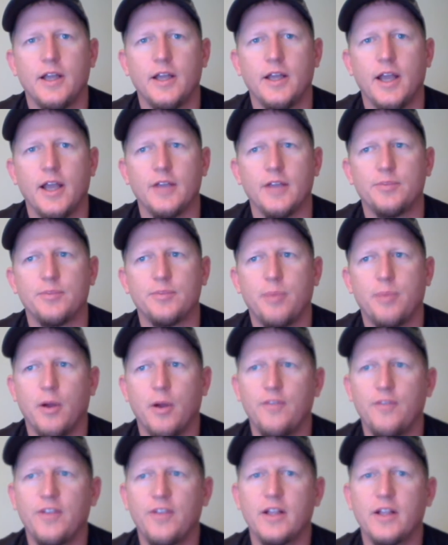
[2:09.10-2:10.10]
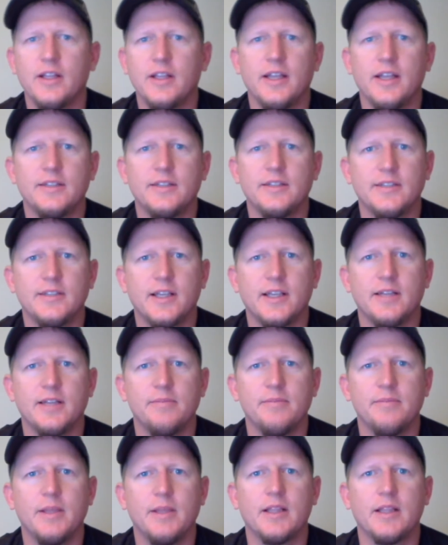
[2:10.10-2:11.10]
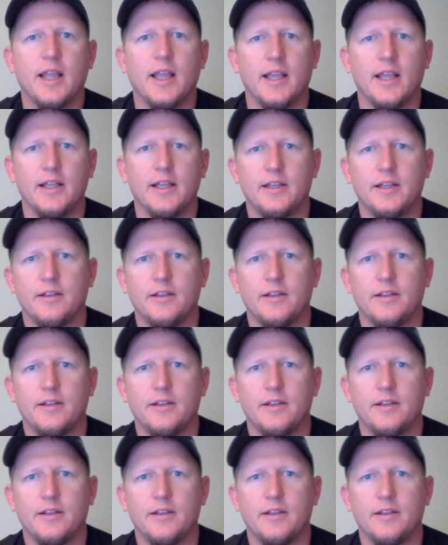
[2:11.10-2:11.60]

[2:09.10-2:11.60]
as perfectly as it can be laid,